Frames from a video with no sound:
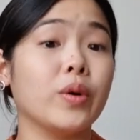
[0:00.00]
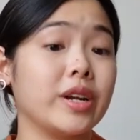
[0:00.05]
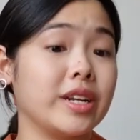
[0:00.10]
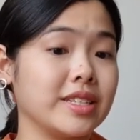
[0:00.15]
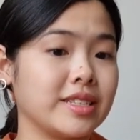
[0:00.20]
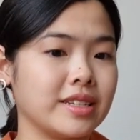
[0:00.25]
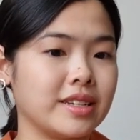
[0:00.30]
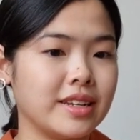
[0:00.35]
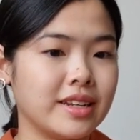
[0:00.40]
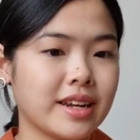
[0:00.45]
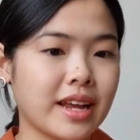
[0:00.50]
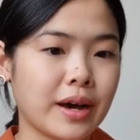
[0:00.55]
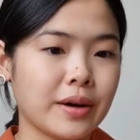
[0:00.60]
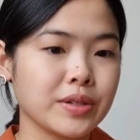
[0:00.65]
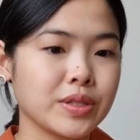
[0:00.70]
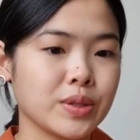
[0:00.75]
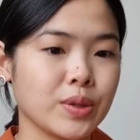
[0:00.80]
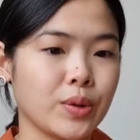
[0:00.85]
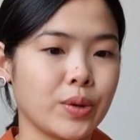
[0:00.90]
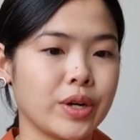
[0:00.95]
One is an
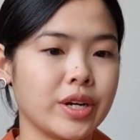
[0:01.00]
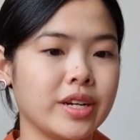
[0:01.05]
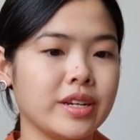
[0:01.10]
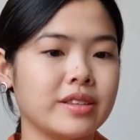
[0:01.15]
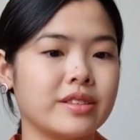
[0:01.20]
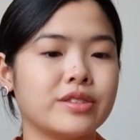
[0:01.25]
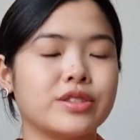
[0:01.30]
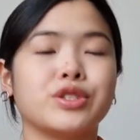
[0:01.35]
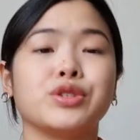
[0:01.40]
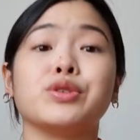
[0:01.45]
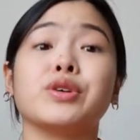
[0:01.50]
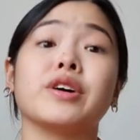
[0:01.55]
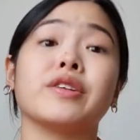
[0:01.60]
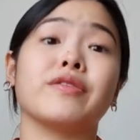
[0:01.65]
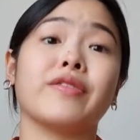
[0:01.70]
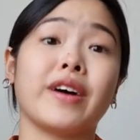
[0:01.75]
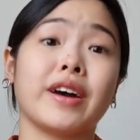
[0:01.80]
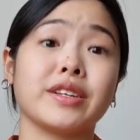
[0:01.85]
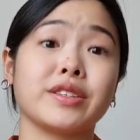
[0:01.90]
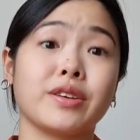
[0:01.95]
in-house lawyer to
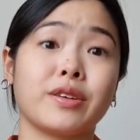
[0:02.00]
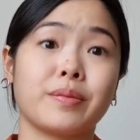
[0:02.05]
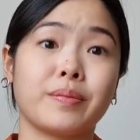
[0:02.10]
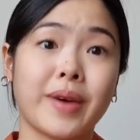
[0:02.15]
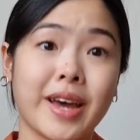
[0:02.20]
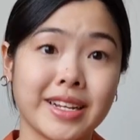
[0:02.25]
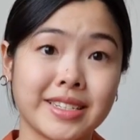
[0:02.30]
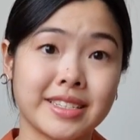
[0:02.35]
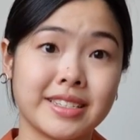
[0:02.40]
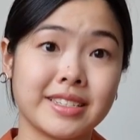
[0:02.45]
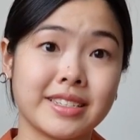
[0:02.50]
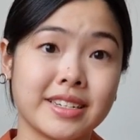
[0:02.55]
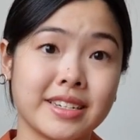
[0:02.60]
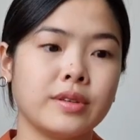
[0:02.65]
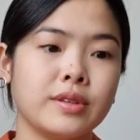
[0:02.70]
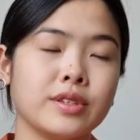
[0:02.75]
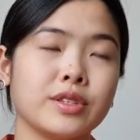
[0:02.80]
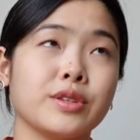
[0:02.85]
advise on patenting.